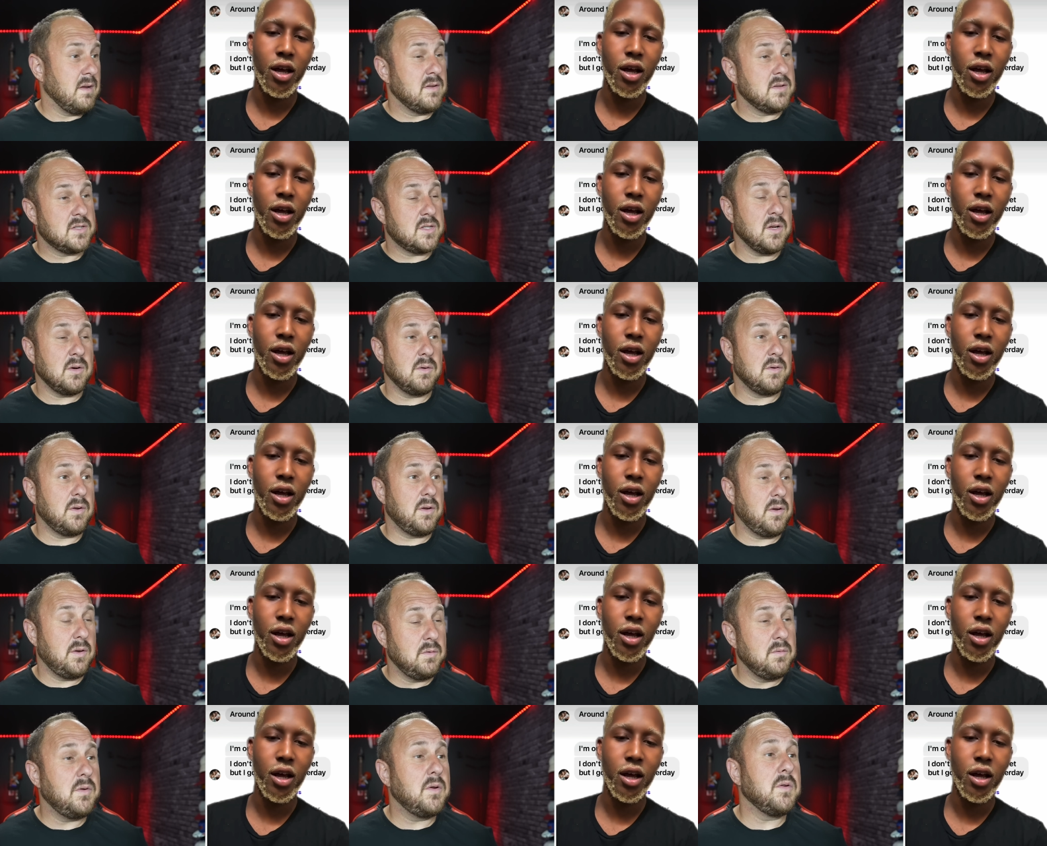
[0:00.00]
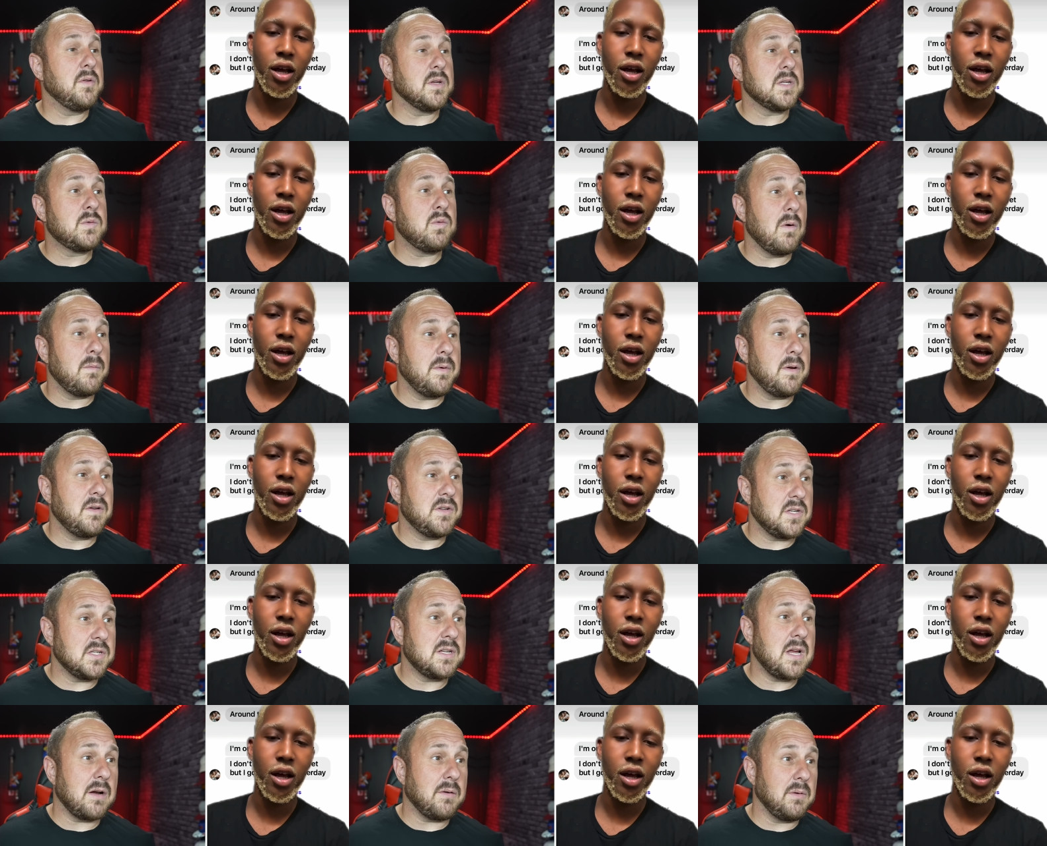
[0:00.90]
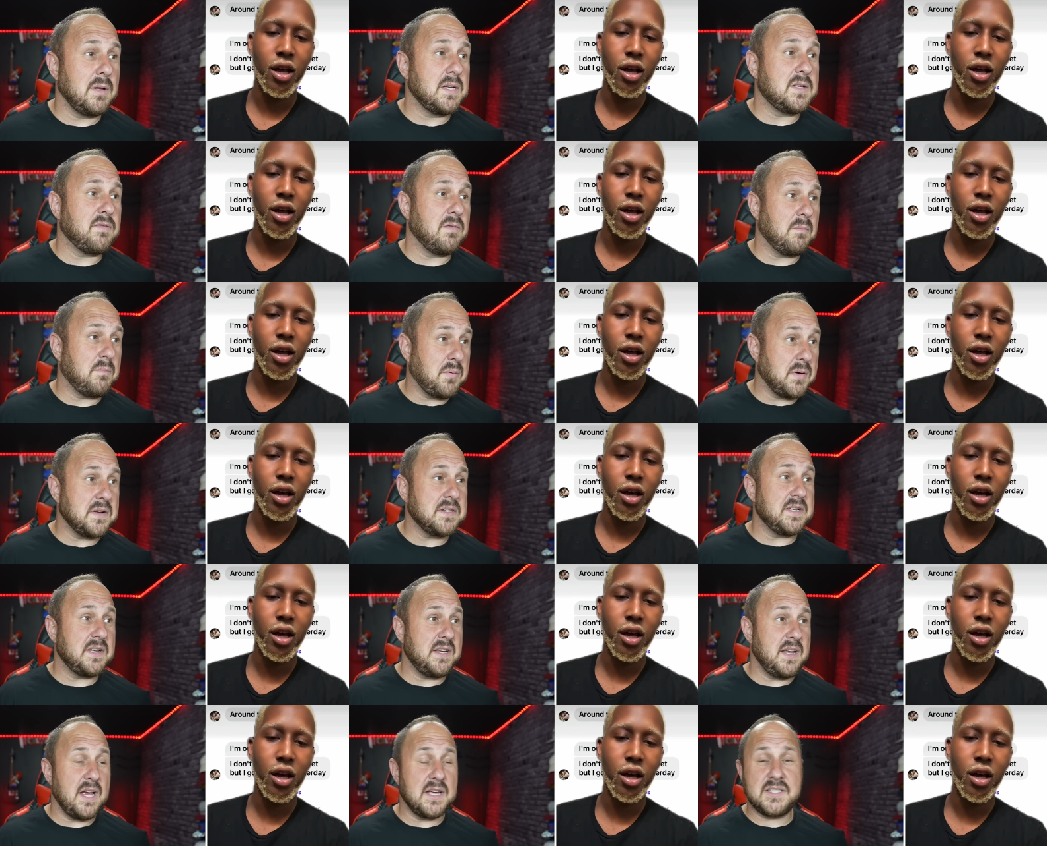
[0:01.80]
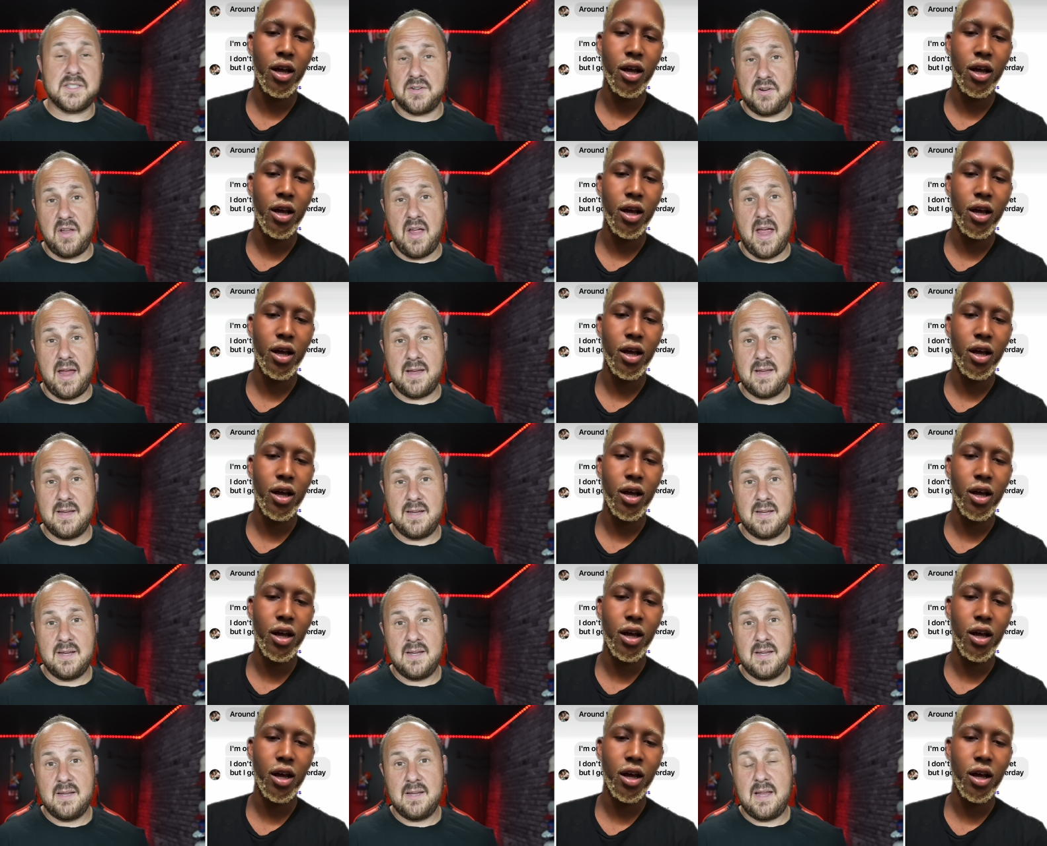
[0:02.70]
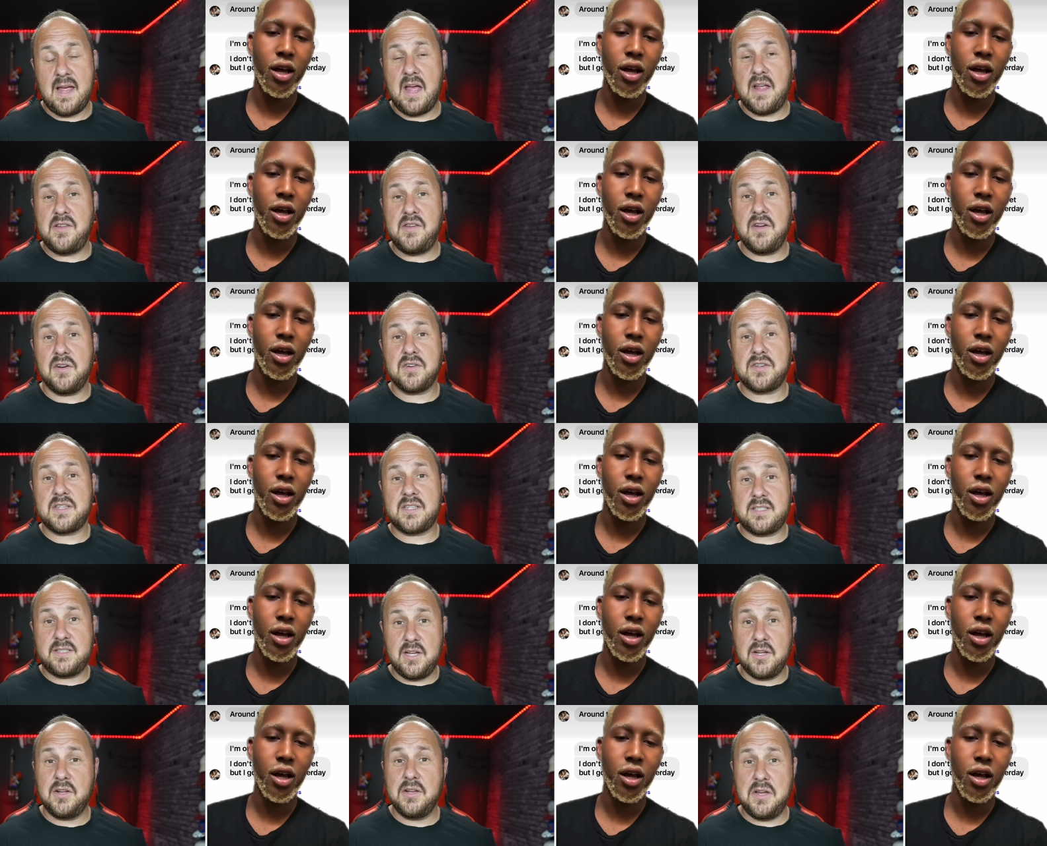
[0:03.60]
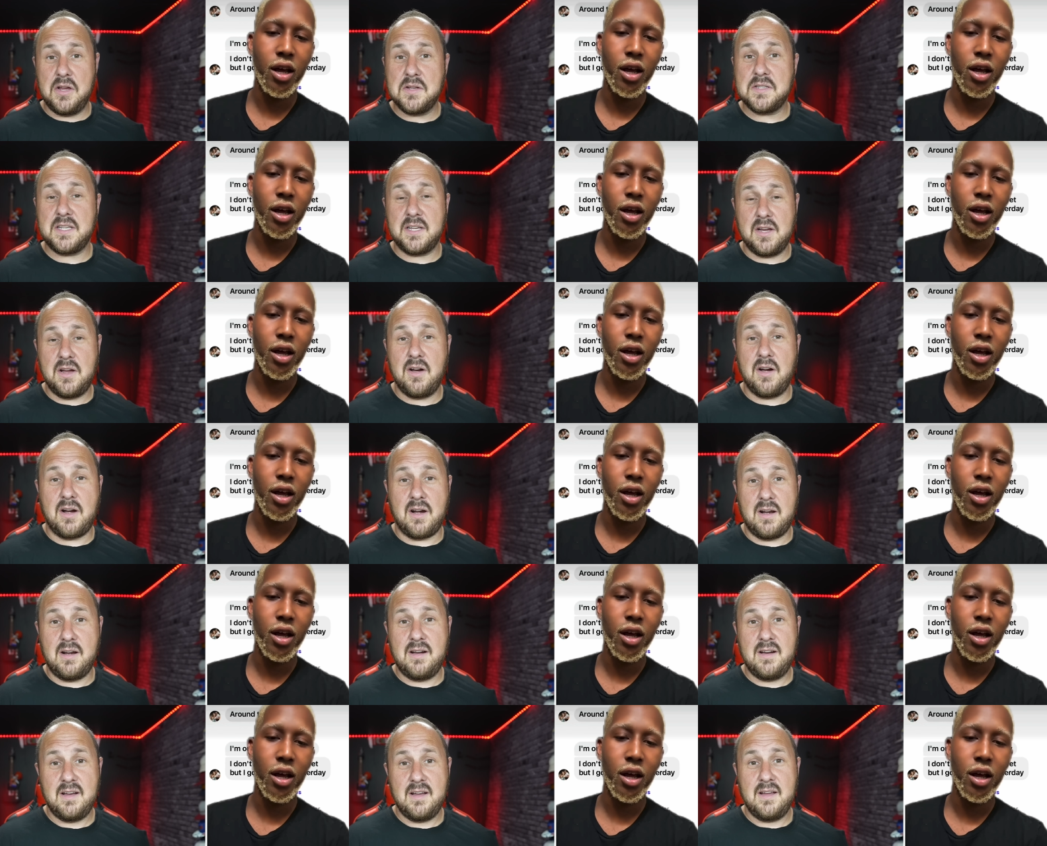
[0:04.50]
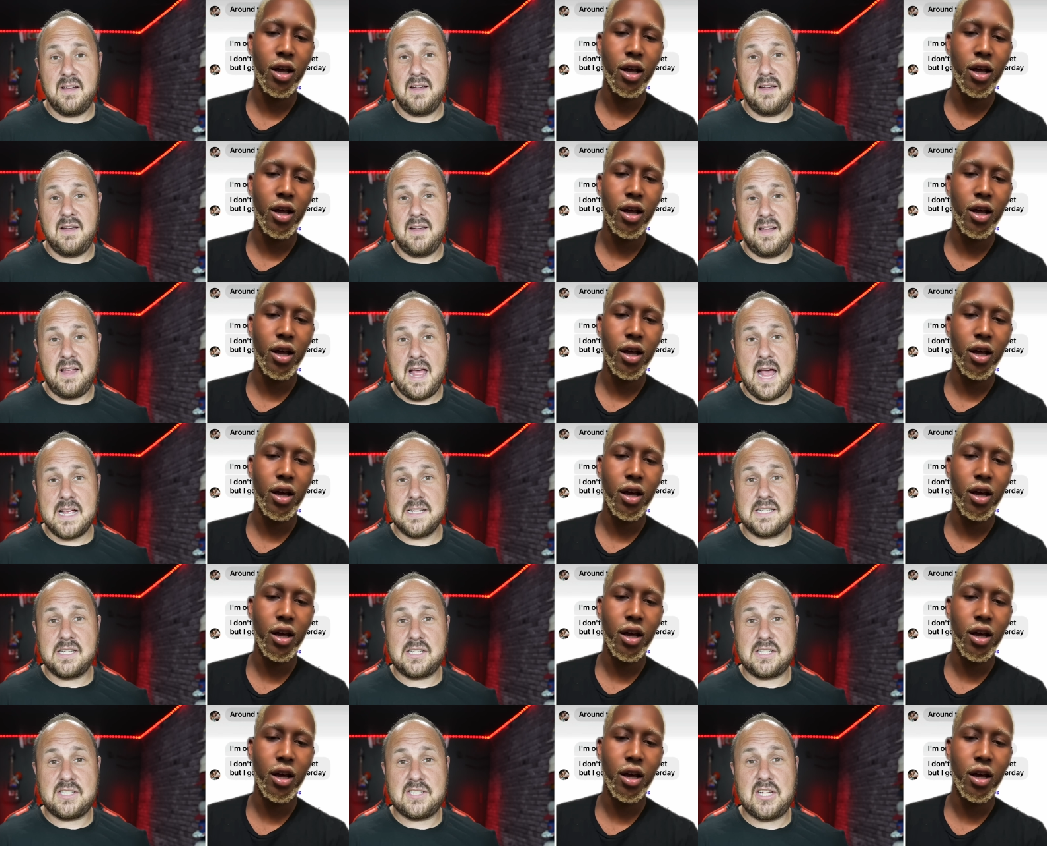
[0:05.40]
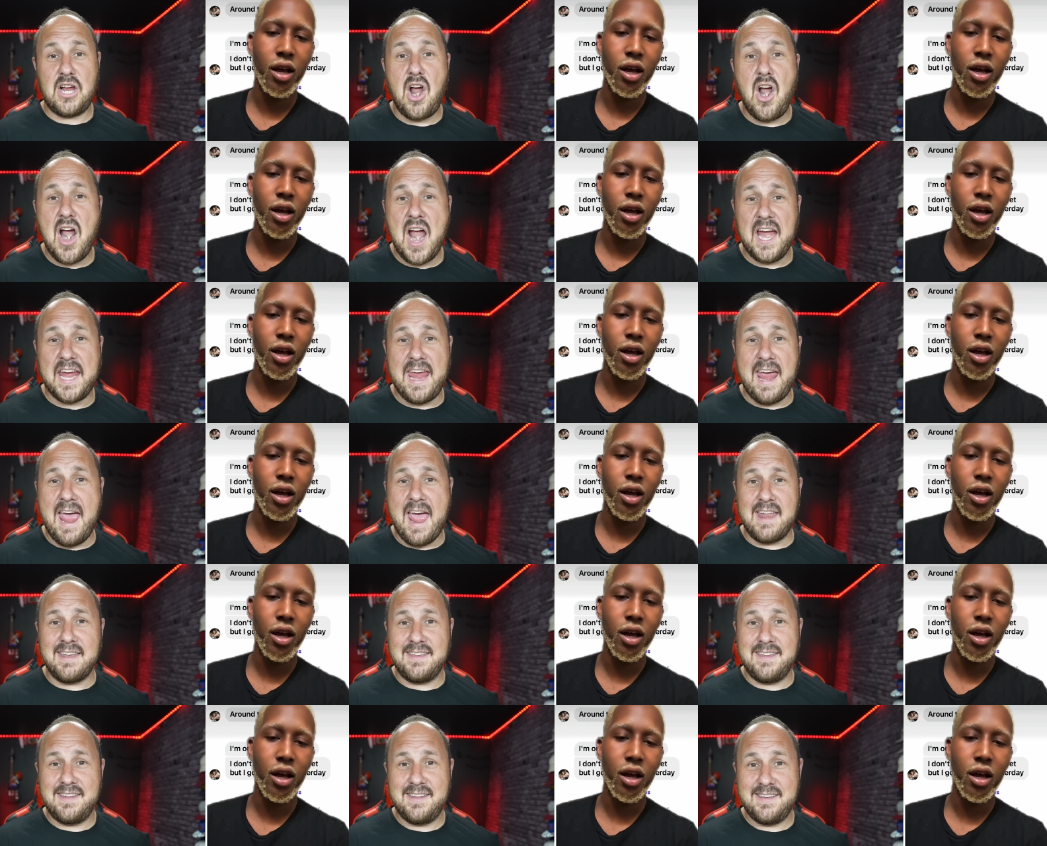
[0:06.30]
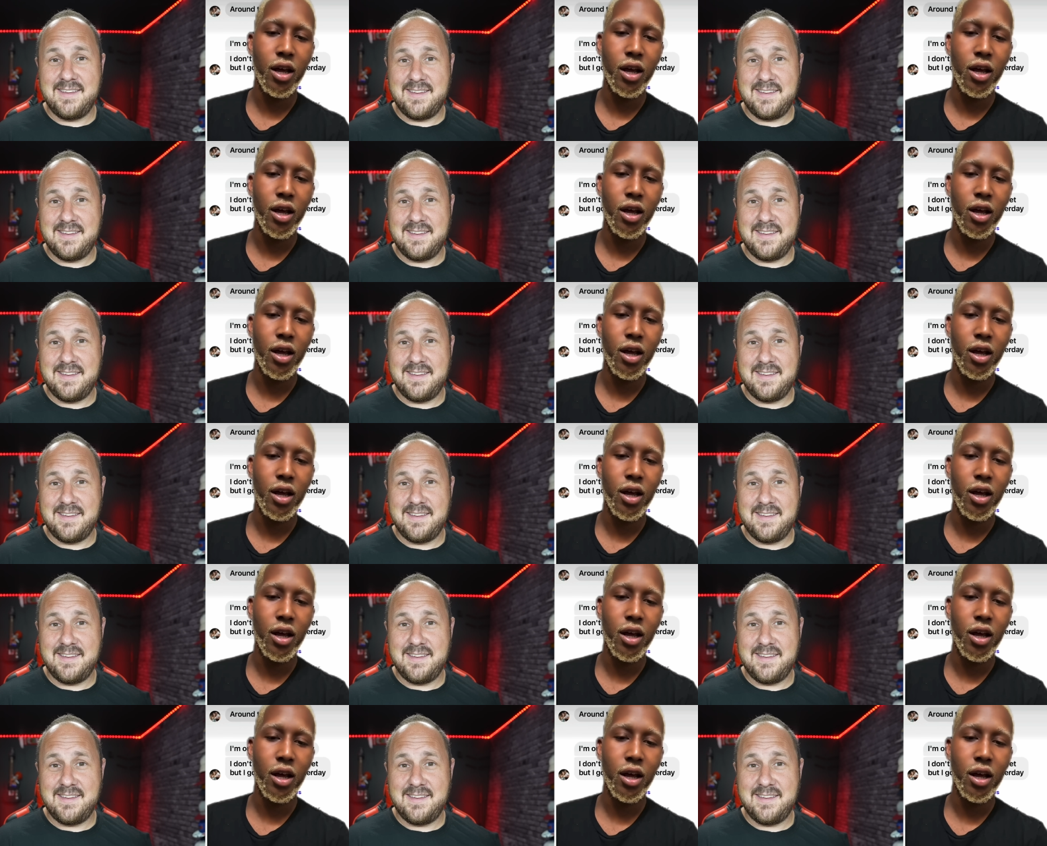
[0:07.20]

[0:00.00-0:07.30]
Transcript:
Speaker 1: So you knew this woman just got released from prison yesterday, and you're still using her as a surrogate.